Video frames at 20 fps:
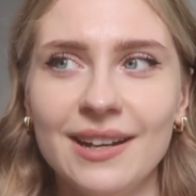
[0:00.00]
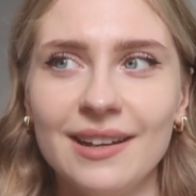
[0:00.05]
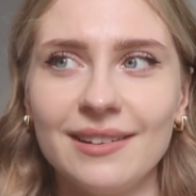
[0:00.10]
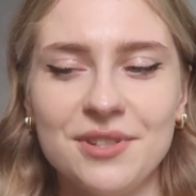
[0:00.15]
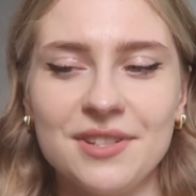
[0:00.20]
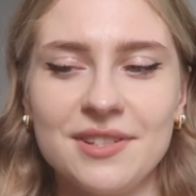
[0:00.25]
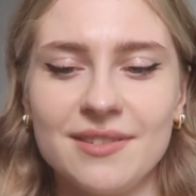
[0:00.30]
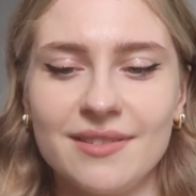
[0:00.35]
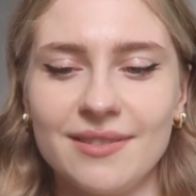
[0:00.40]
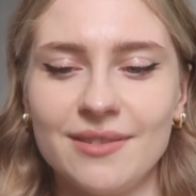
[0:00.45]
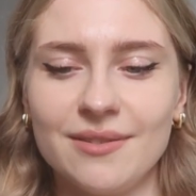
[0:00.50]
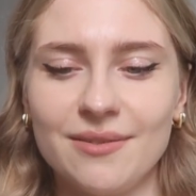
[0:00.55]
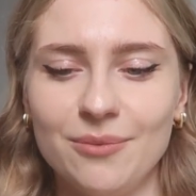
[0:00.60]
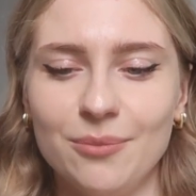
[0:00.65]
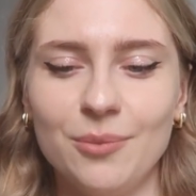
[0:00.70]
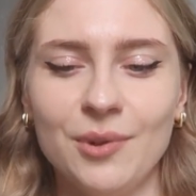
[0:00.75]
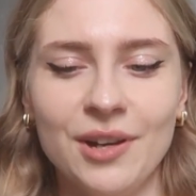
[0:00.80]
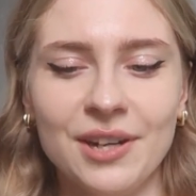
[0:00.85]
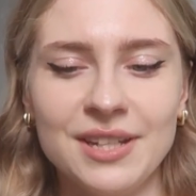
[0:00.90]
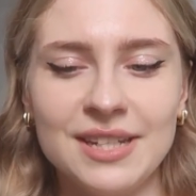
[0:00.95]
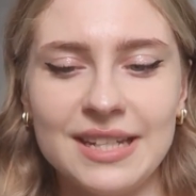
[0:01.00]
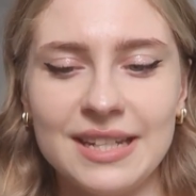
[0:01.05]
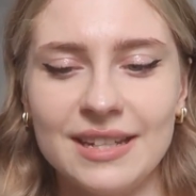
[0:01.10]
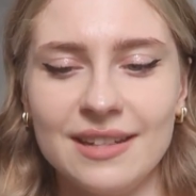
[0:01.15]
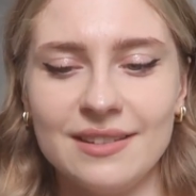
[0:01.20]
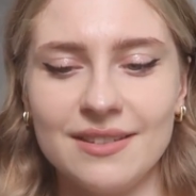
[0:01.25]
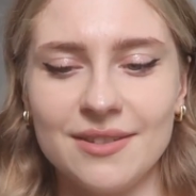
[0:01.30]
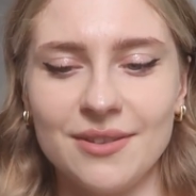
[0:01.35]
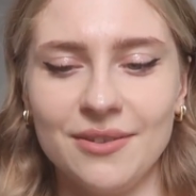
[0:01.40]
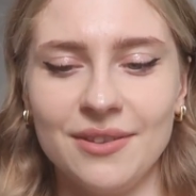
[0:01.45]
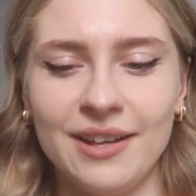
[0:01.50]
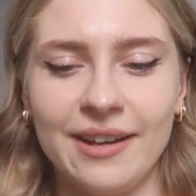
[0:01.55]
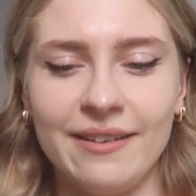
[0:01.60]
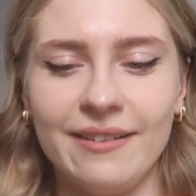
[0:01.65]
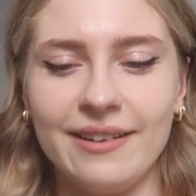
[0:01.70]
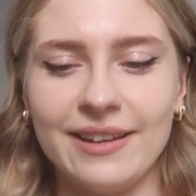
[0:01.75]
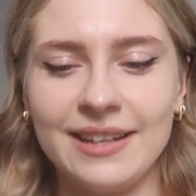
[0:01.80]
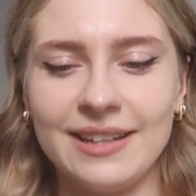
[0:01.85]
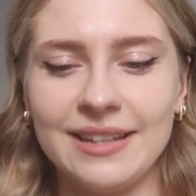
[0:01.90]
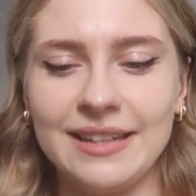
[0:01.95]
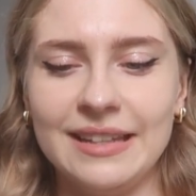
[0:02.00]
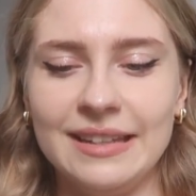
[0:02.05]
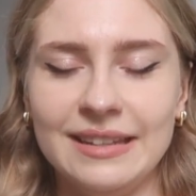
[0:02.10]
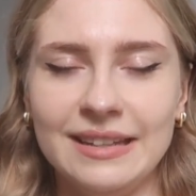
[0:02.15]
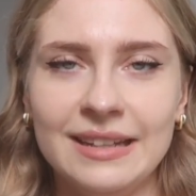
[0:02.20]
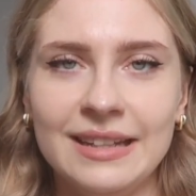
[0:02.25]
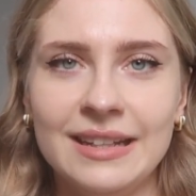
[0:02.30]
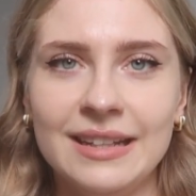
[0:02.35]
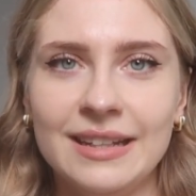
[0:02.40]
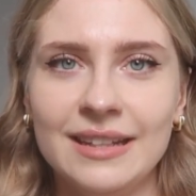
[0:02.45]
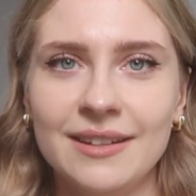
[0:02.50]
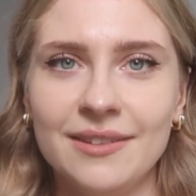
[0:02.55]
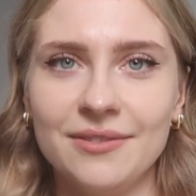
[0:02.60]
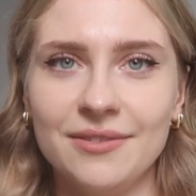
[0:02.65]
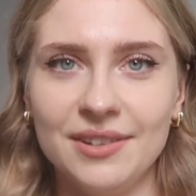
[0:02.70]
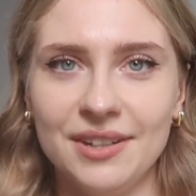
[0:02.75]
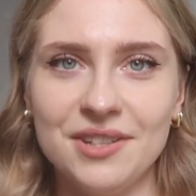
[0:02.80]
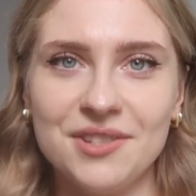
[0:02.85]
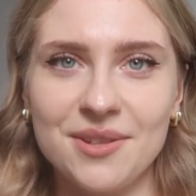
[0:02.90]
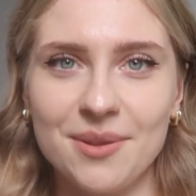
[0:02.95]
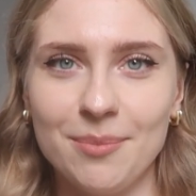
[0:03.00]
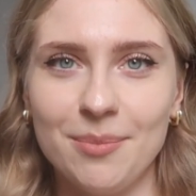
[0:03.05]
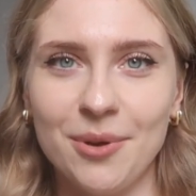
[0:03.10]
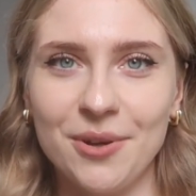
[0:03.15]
I'll just wind it so that I can finish the